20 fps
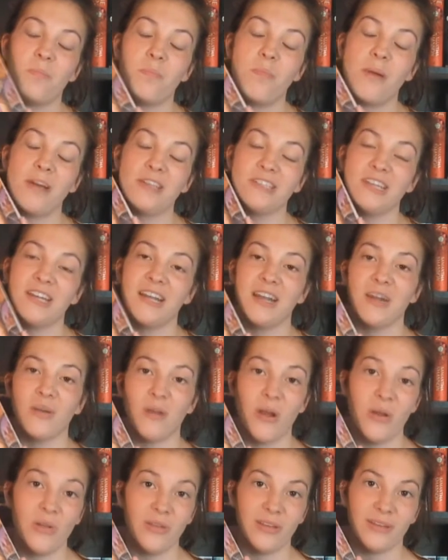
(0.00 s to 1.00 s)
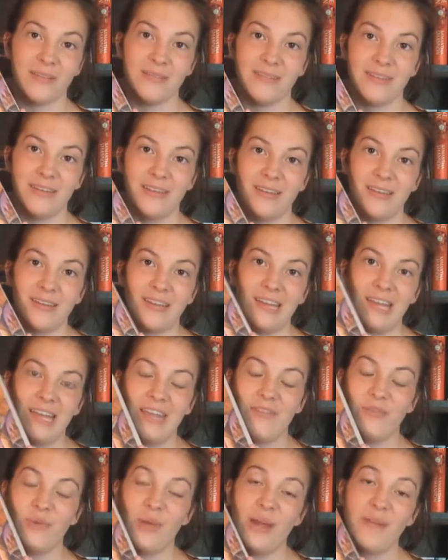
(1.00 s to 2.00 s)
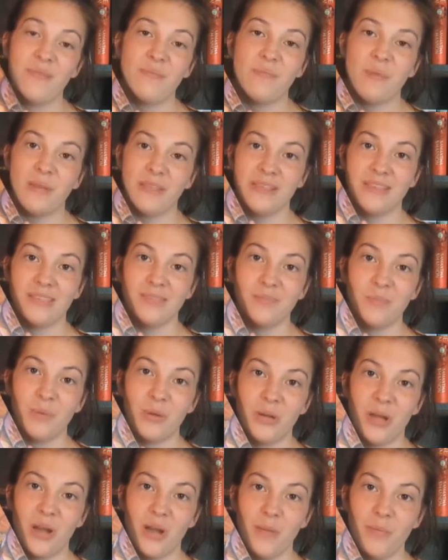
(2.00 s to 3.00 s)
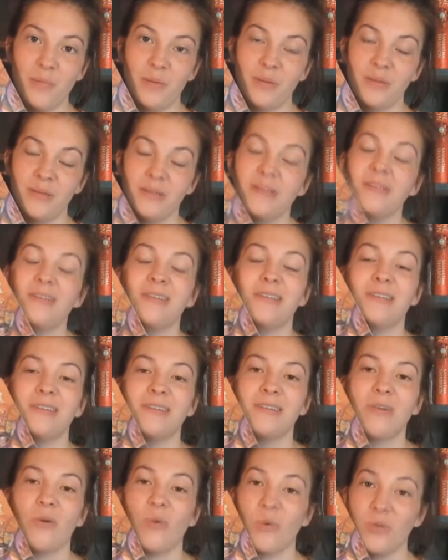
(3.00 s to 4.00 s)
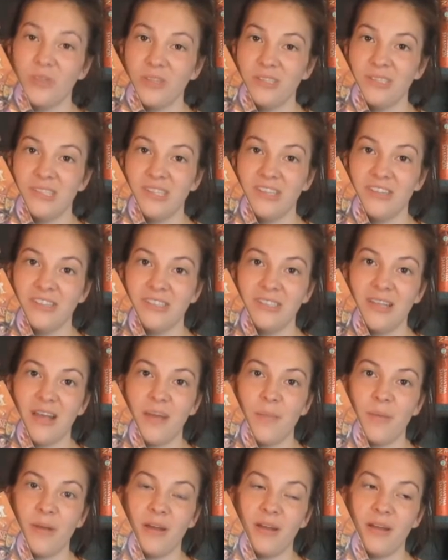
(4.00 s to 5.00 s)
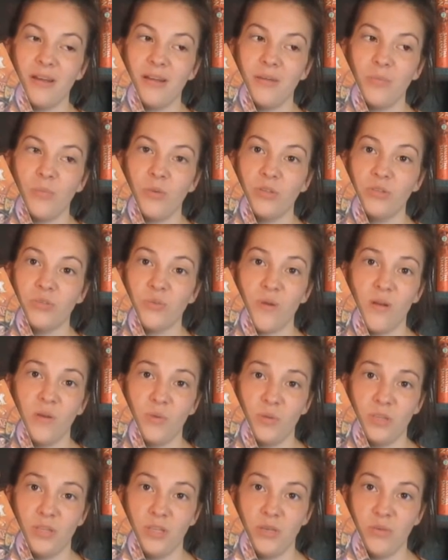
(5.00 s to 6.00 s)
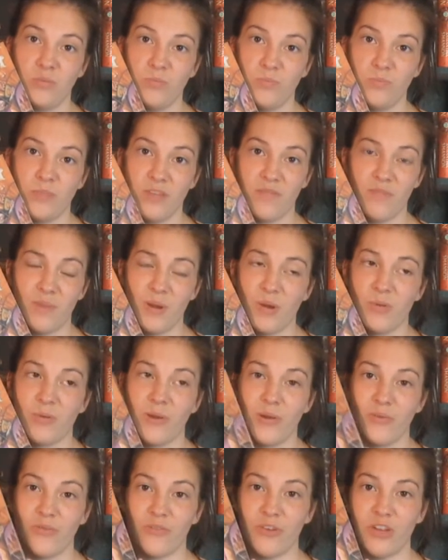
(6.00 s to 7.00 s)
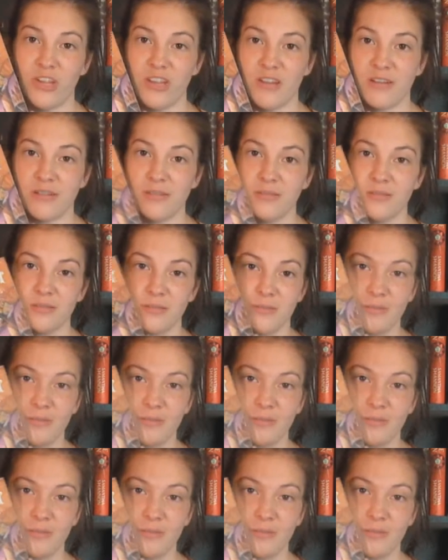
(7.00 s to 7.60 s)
by J.K. Rowling. If you haven't picked this book up, or this series up, what's wrong with you? They've been around for years.